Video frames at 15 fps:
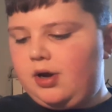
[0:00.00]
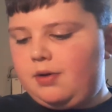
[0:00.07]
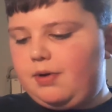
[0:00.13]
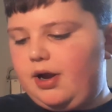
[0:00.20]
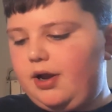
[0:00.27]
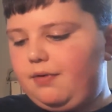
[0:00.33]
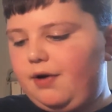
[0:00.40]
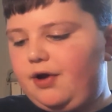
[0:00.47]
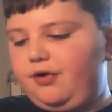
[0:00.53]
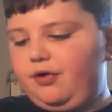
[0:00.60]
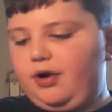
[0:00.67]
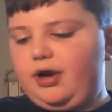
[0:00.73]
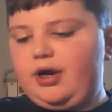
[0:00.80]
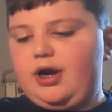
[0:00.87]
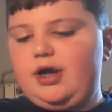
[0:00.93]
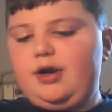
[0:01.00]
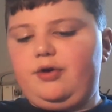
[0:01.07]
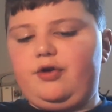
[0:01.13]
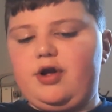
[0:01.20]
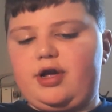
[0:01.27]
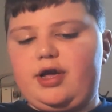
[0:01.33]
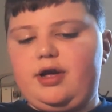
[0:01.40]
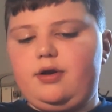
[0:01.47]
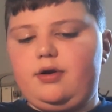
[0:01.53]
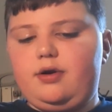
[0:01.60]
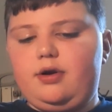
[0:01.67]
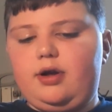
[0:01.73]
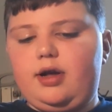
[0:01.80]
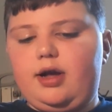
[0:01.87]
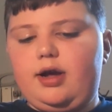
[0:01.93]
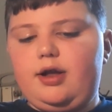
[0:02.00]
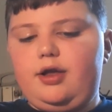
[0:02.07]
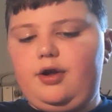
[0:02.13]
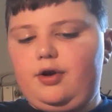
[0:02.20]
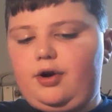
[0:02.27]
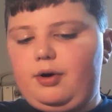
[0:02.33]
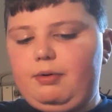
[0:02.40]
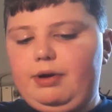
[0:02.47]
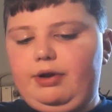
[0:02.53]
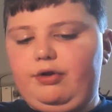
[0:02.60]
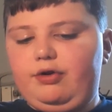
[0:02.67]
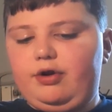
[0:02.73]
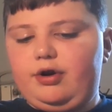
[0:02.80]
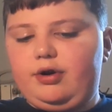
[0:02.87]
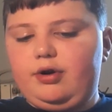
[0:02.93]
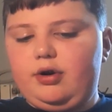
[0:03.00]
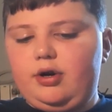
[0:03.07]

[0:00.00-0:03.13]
Anyways, you're going to get your ticket, and you're going to